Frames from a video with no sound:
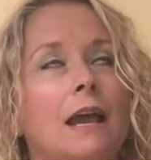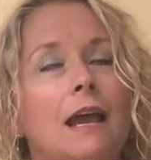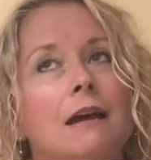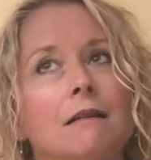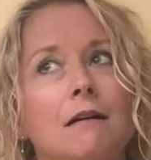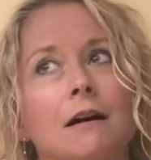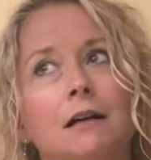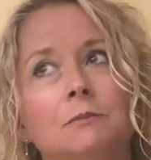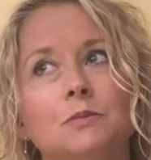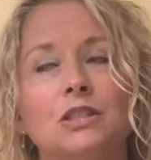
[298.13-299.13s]
and
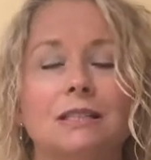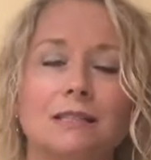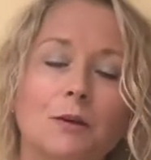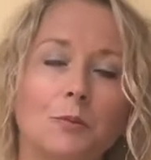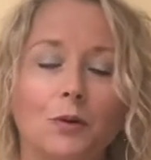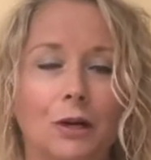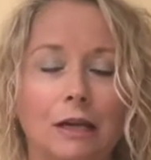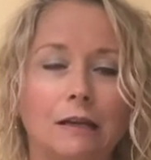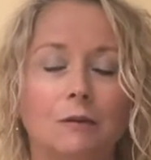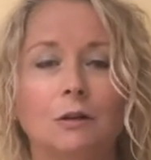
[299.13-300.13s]
um, she's so
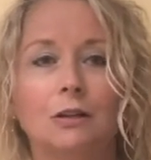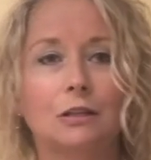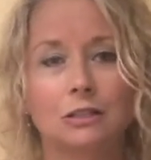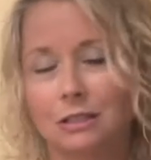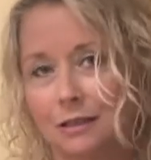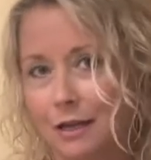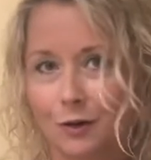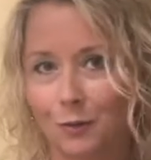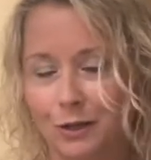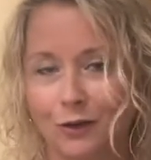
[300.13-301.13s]
pretty and you want to look just like
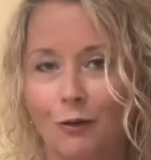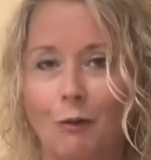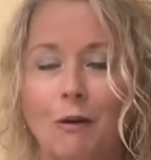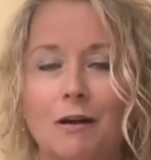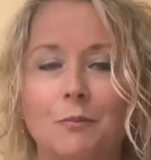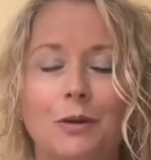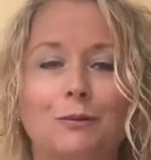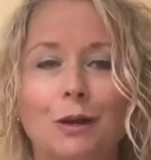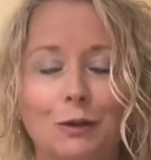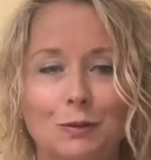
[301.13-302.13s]
her when you grow up.
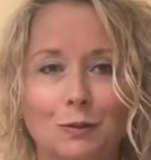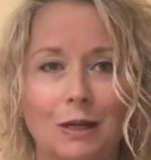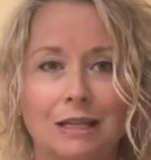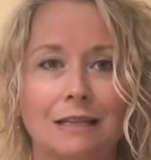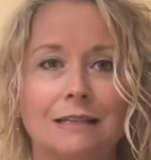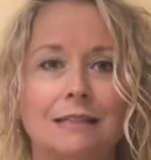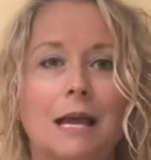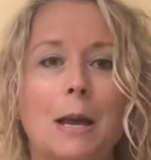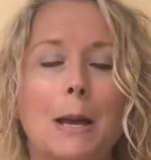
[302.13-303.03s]
Who knows what it is.